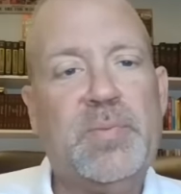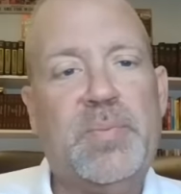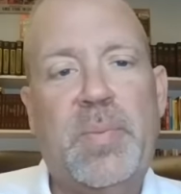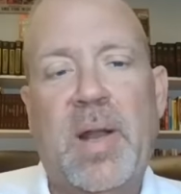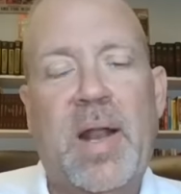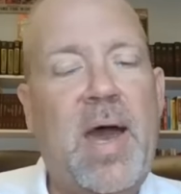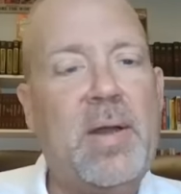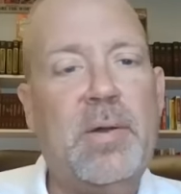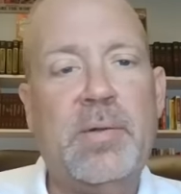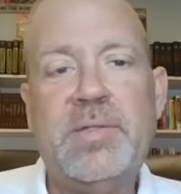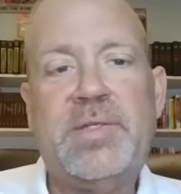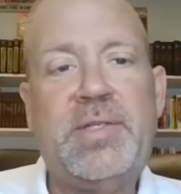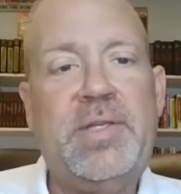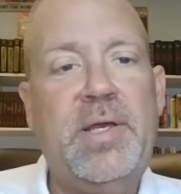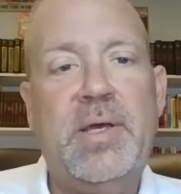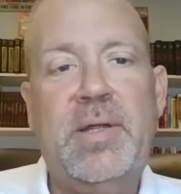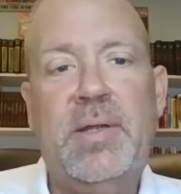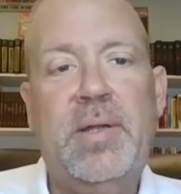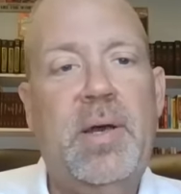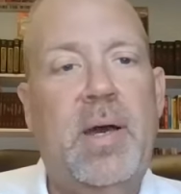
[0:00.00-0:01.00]
He goes, but I don't
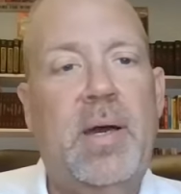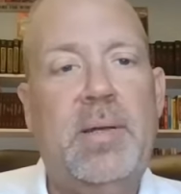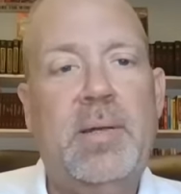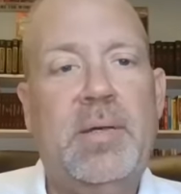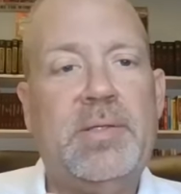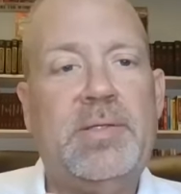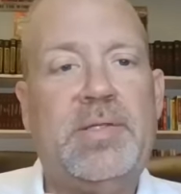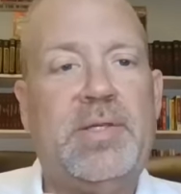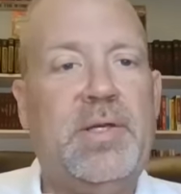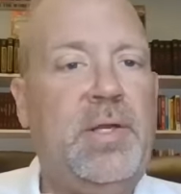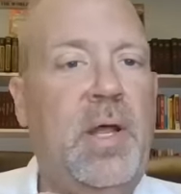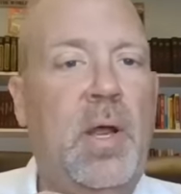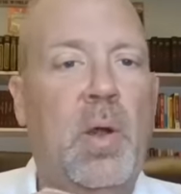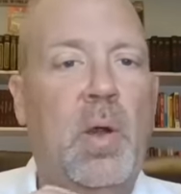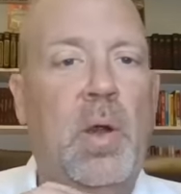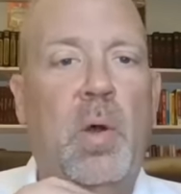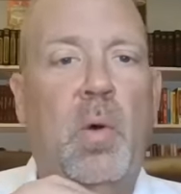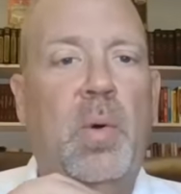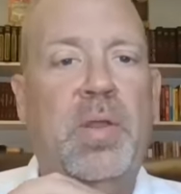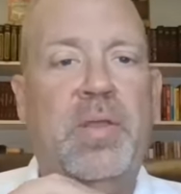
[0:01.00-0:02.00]
see a
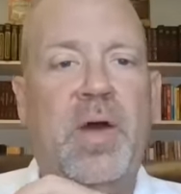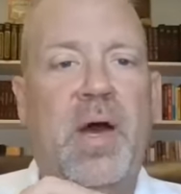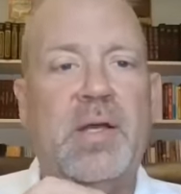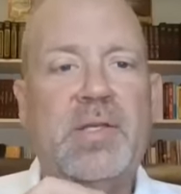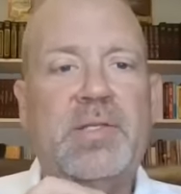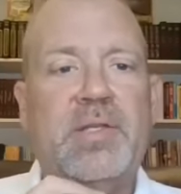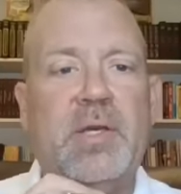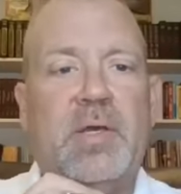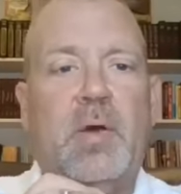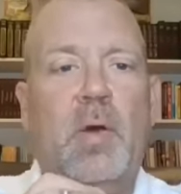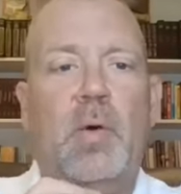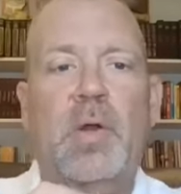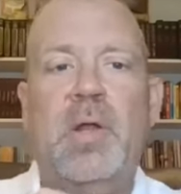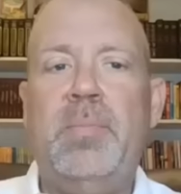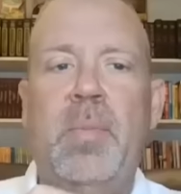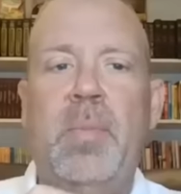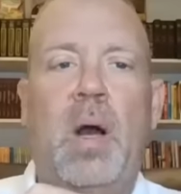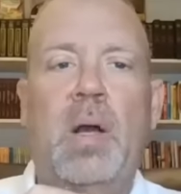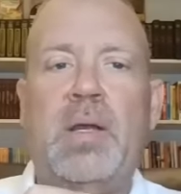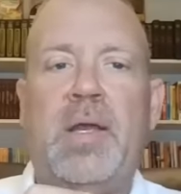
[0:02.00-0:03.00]
scenario with us that
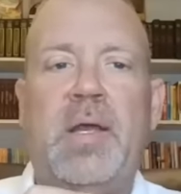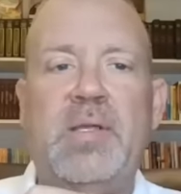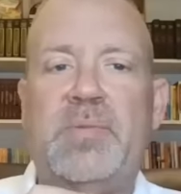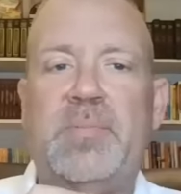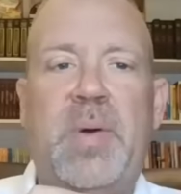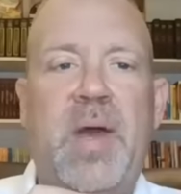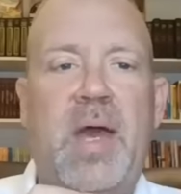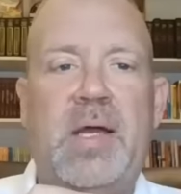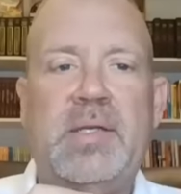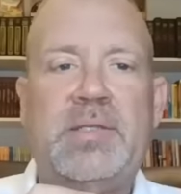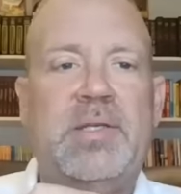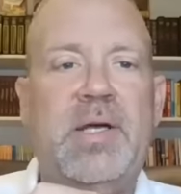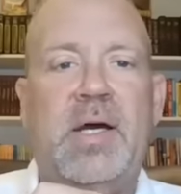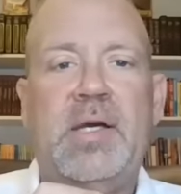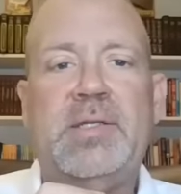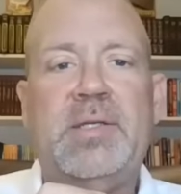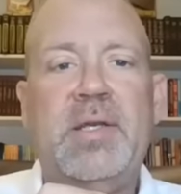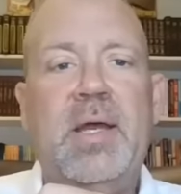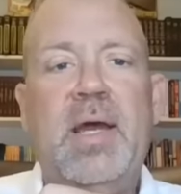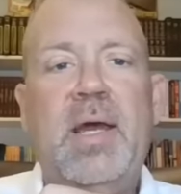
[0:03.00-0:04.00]
Cody Mock gets past
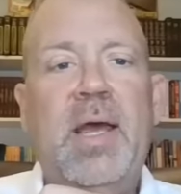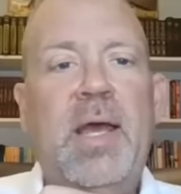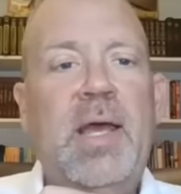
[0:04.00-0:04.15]
us.